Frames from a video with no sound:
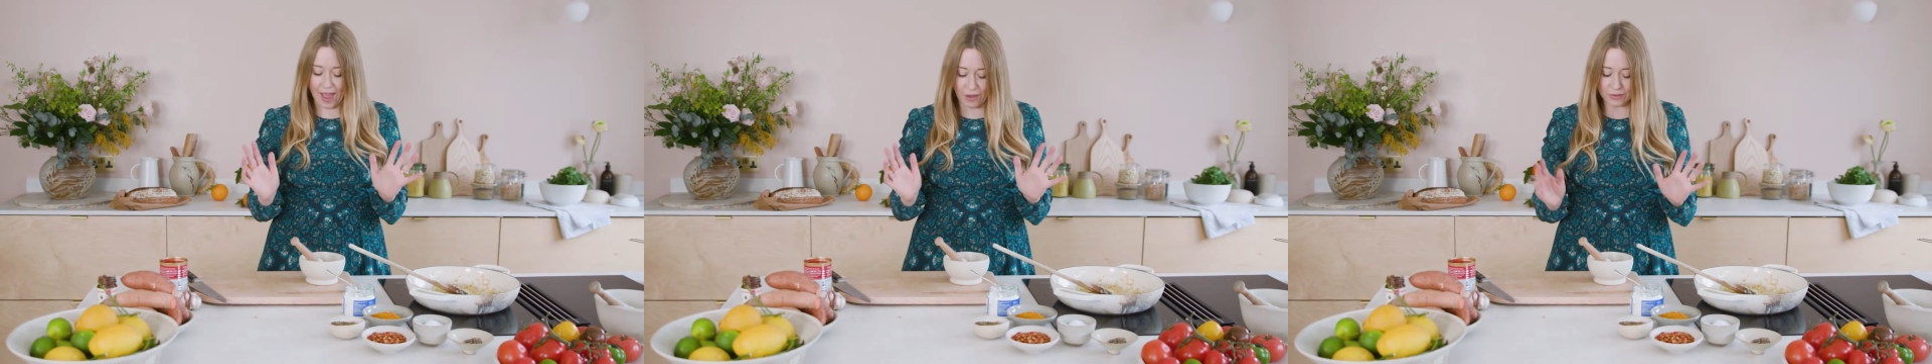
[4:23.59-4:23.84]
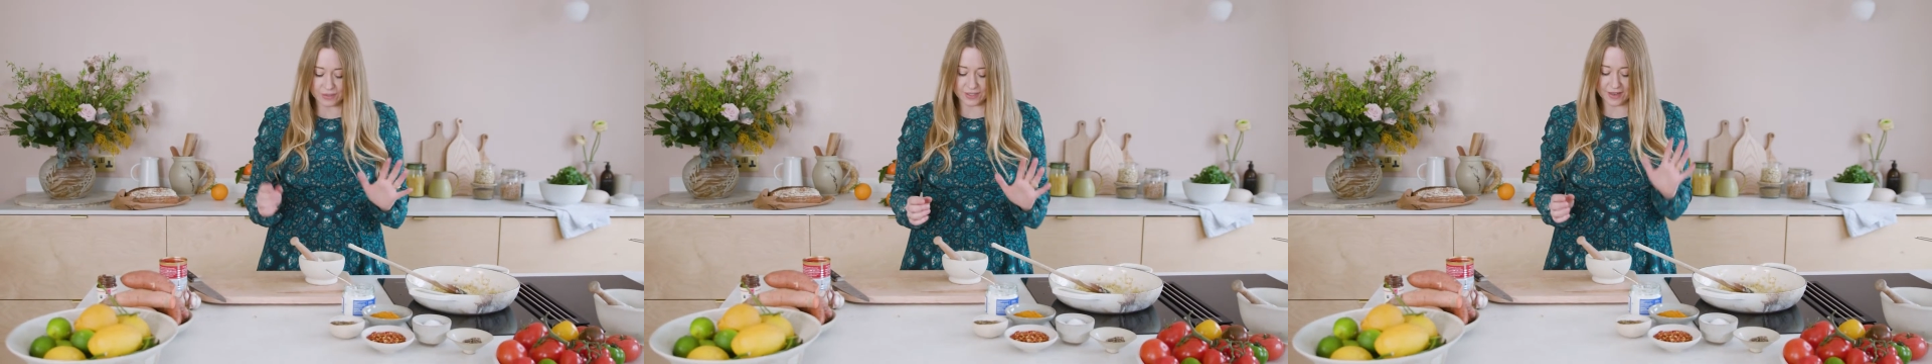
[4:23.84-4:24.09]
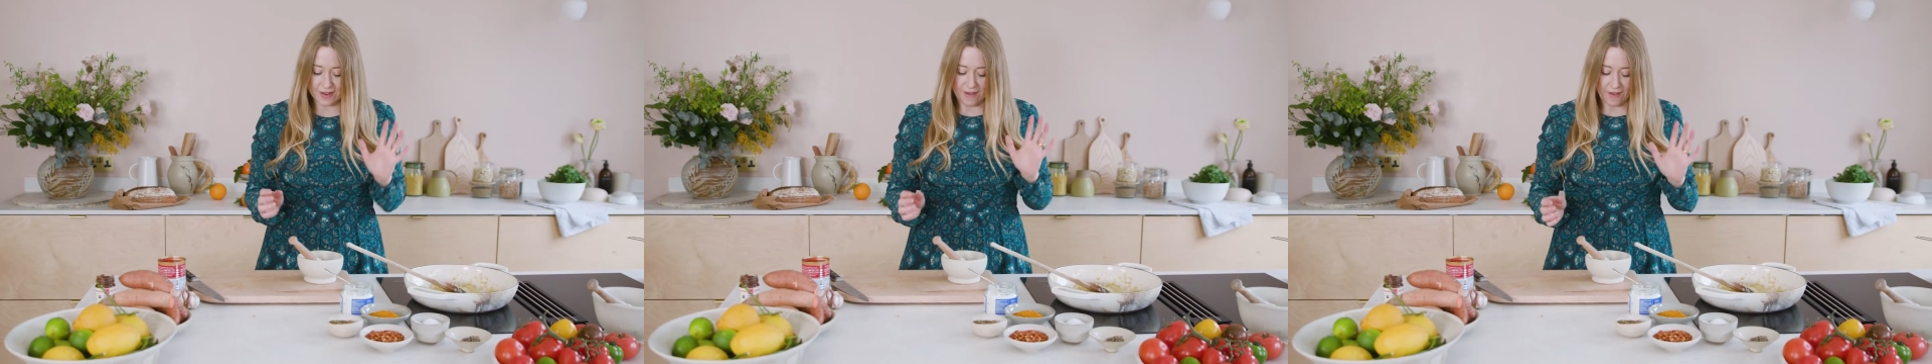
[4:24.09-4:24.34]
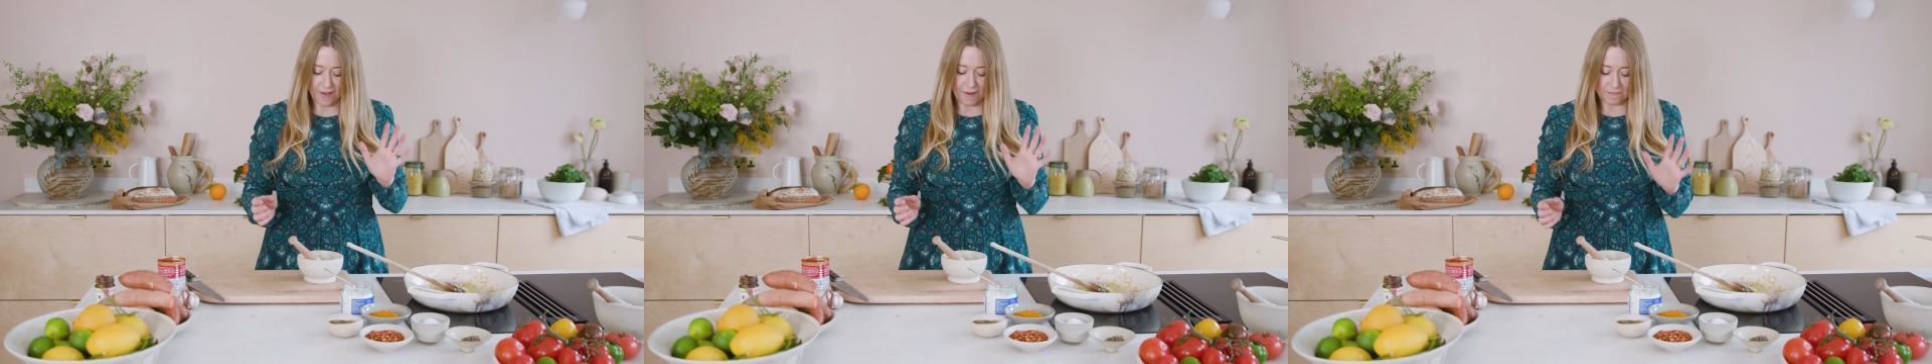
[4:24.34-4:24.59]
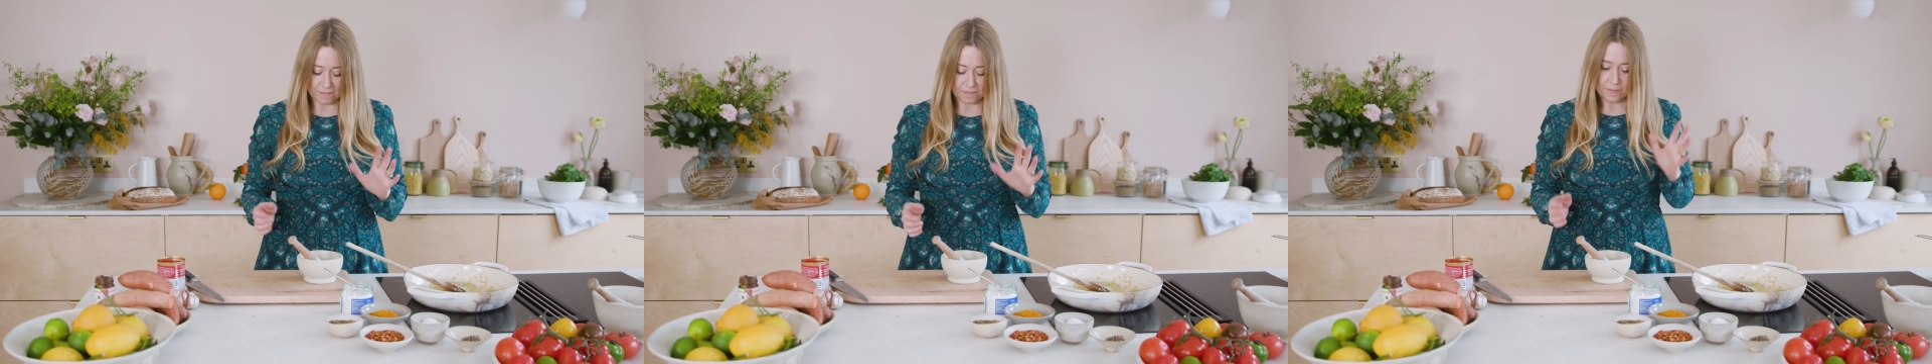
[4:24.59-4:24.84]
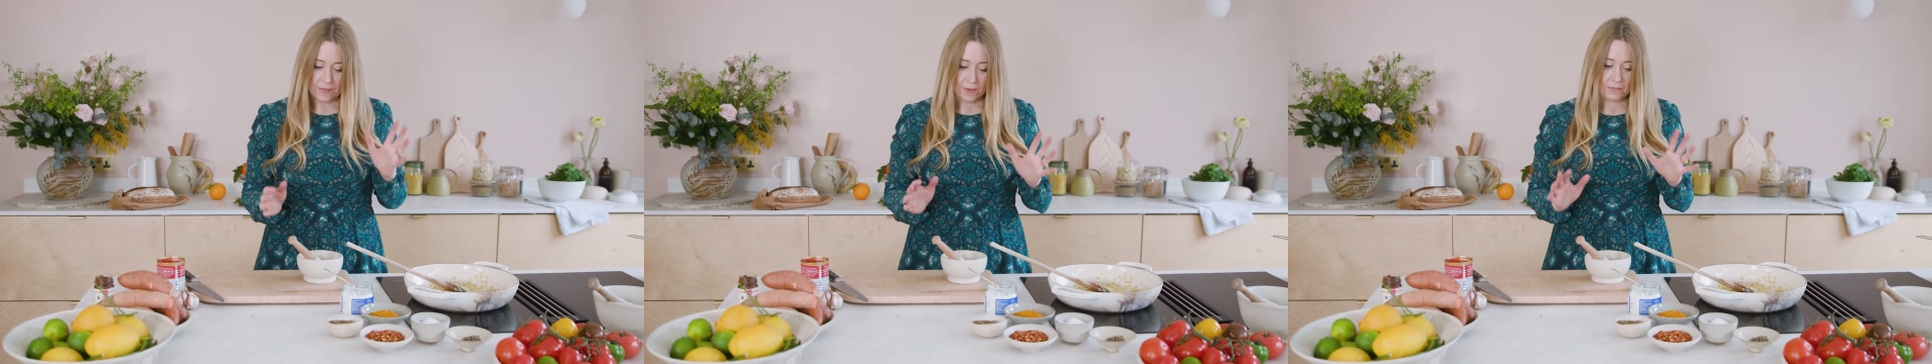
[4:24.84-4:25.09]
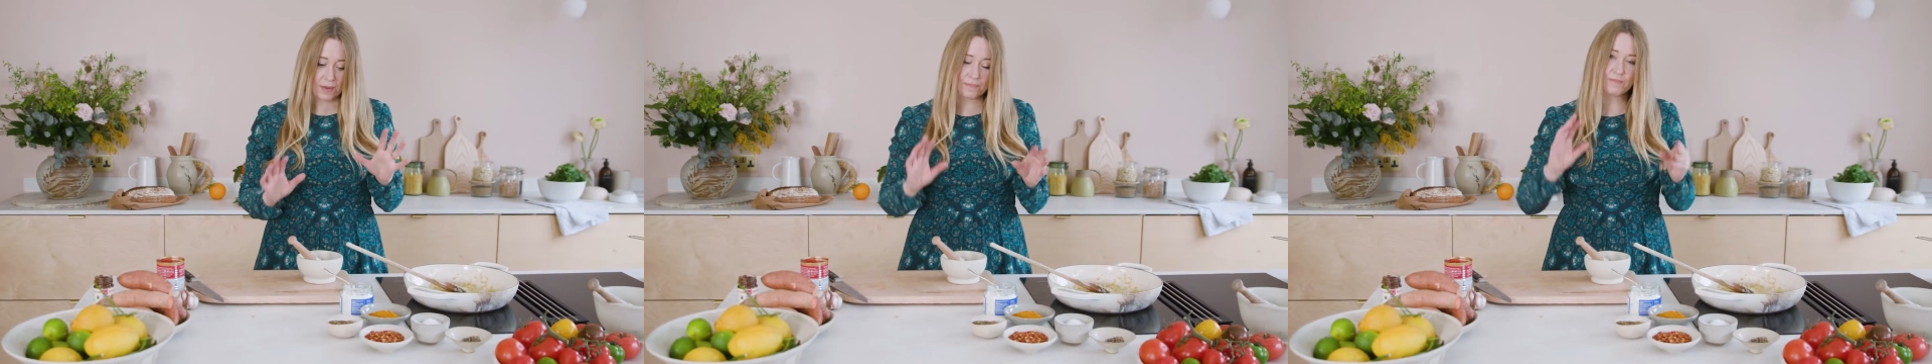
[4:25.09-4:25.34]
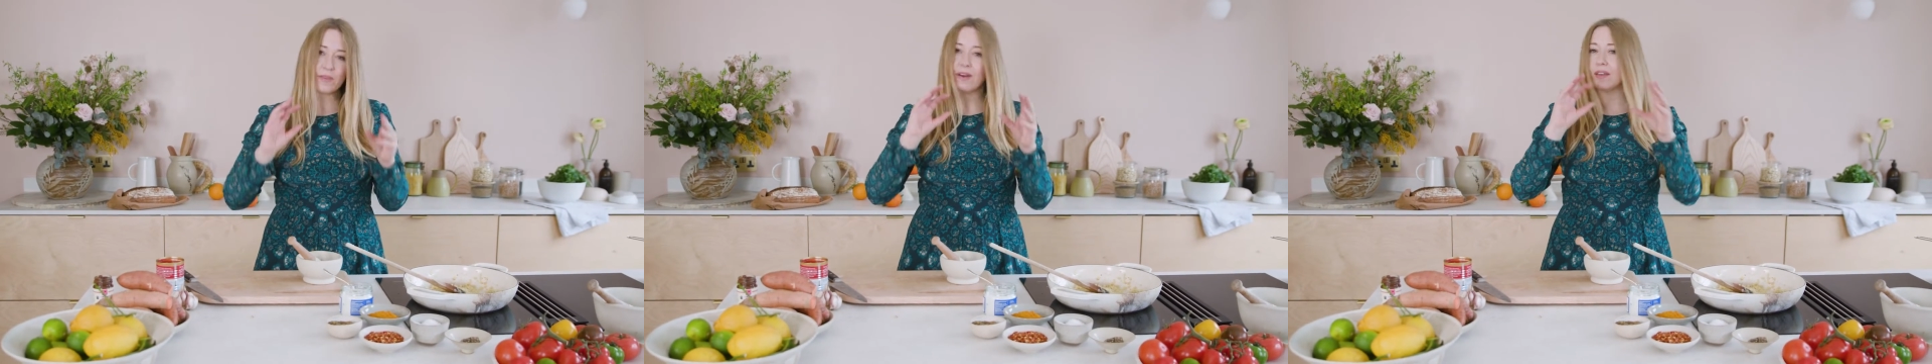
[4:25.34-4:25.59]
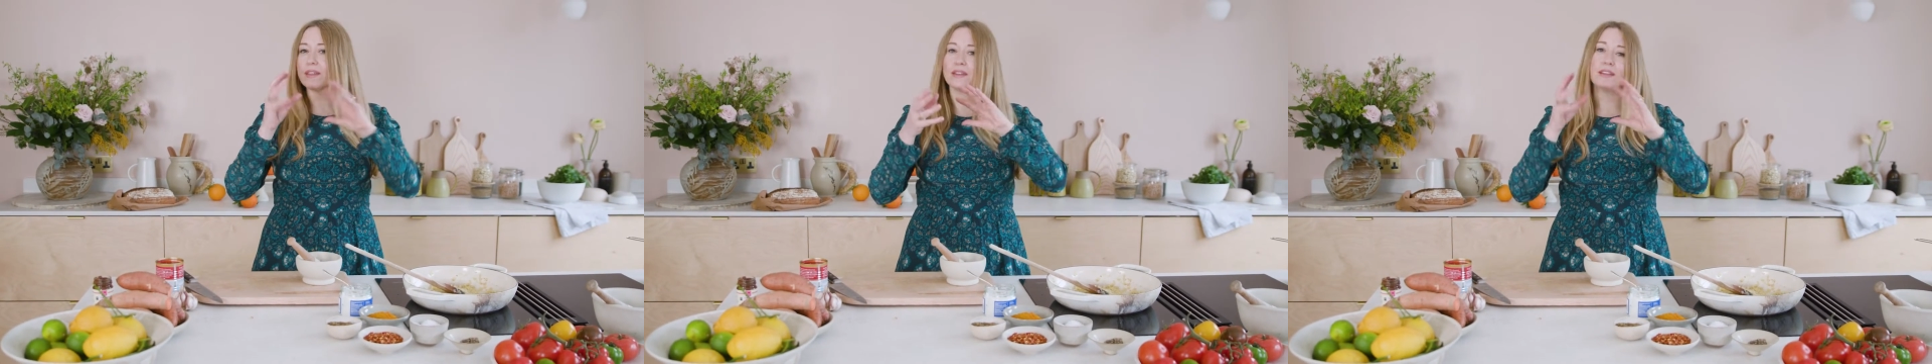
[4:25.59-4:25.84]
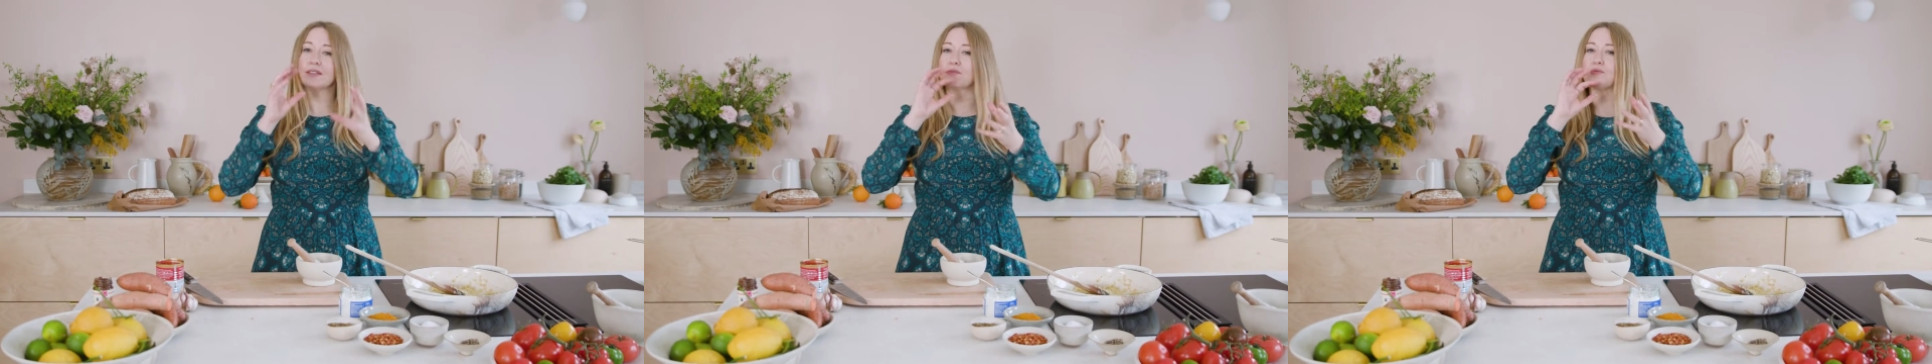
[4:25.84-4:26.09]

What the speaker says: out. But I think these